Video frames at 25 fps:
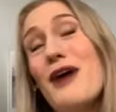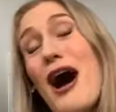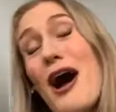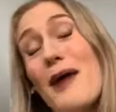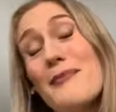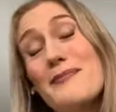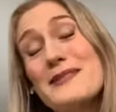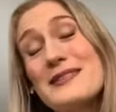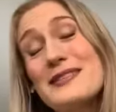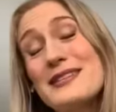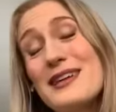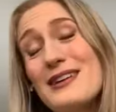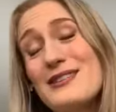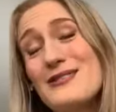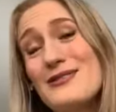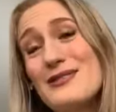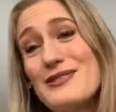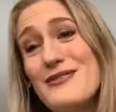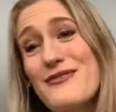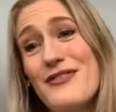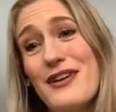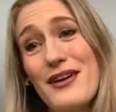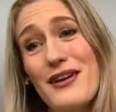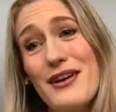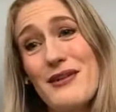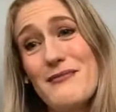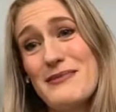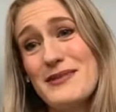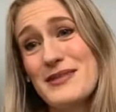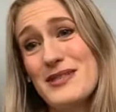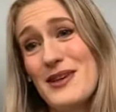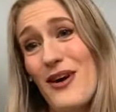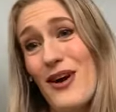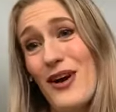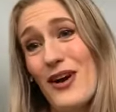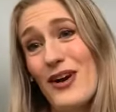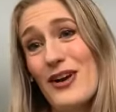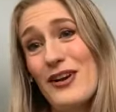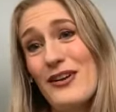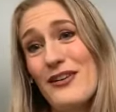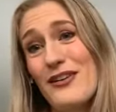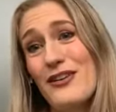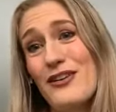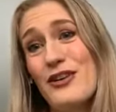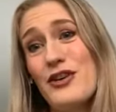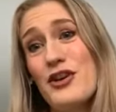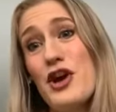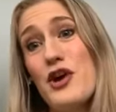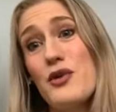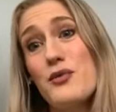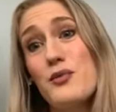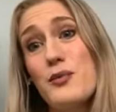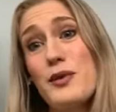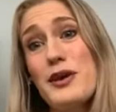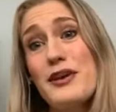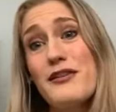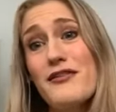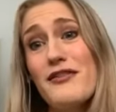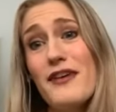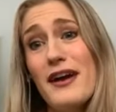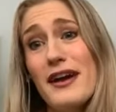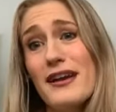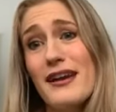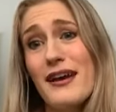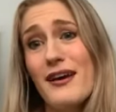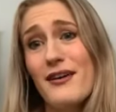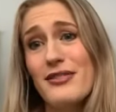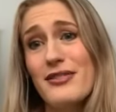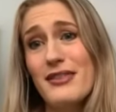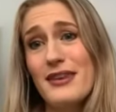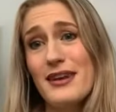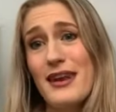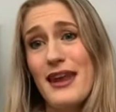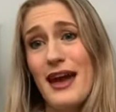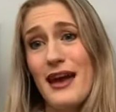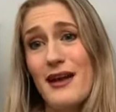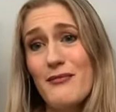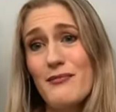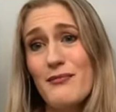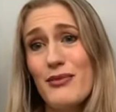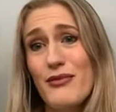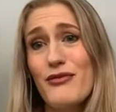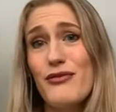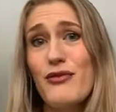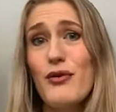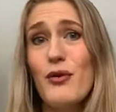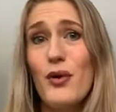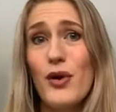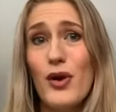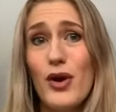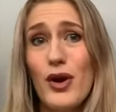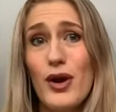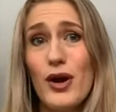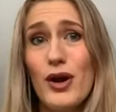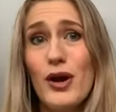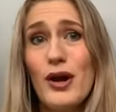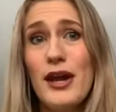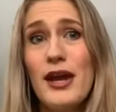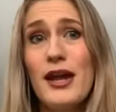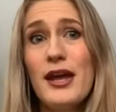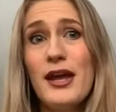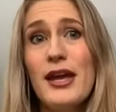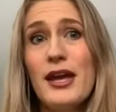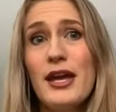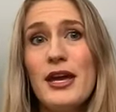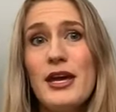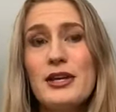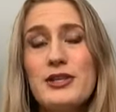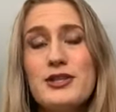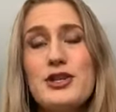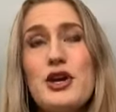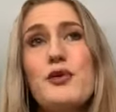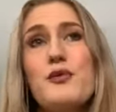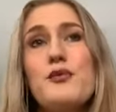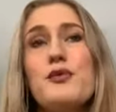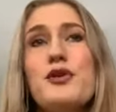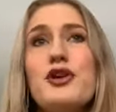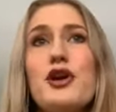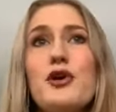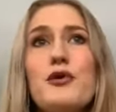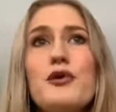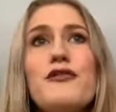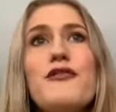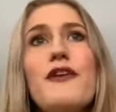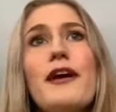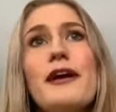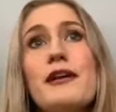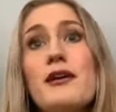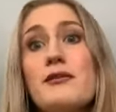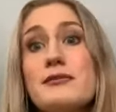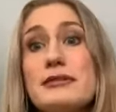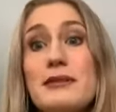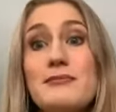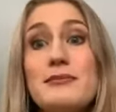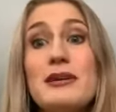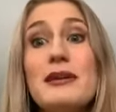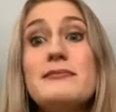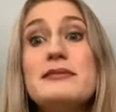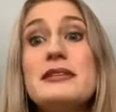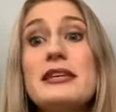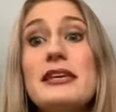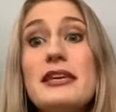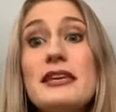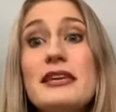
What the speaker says: opera schedule is very bizarre. We find out the night before. So, you find out sometimes a